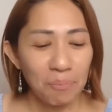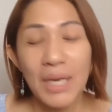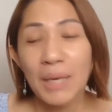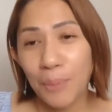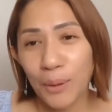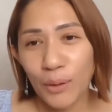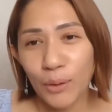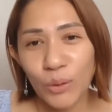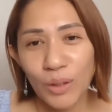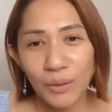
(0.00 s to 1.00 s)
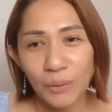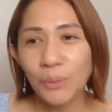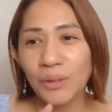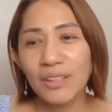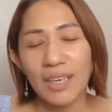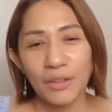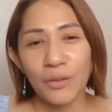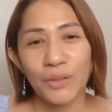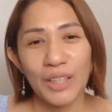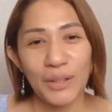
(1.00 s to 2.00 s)
people who do, who do not
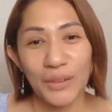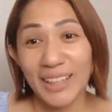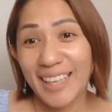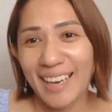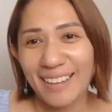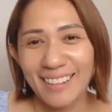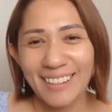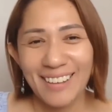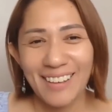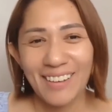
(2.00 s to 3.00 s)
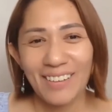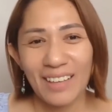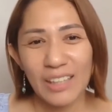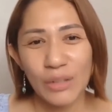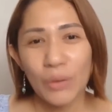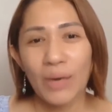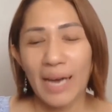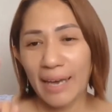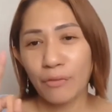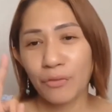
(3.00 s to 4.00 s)
know the Lord yet. Okay, so
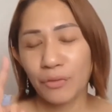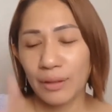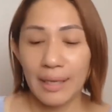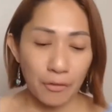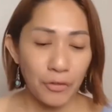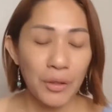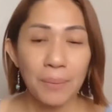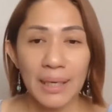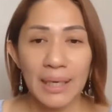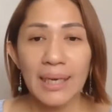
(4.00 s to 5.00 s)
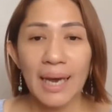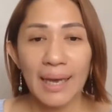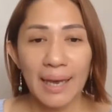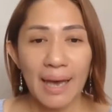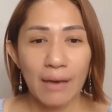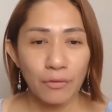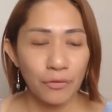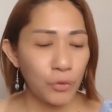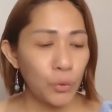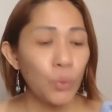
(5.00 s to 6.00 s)
I have, like for me, I have
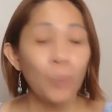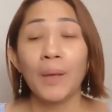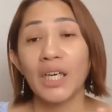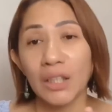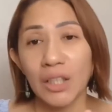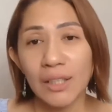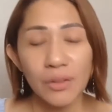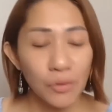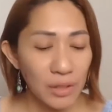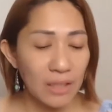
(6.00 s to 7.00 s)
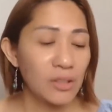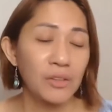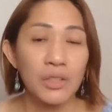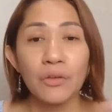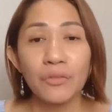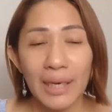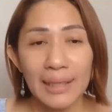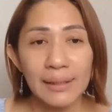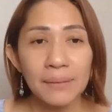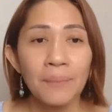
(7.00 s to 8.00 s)
two partners. So there's three of
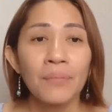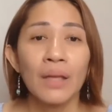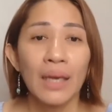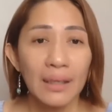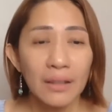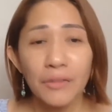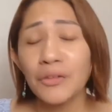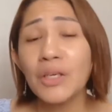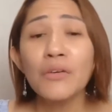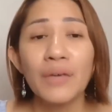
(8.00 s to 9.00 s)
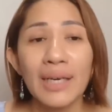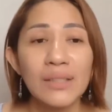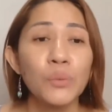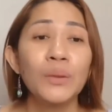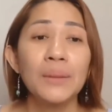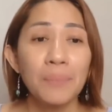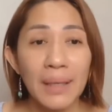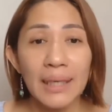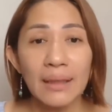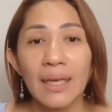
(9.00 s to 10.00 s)
us. And the three of us will
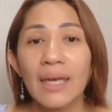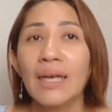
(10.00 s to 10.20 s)
meet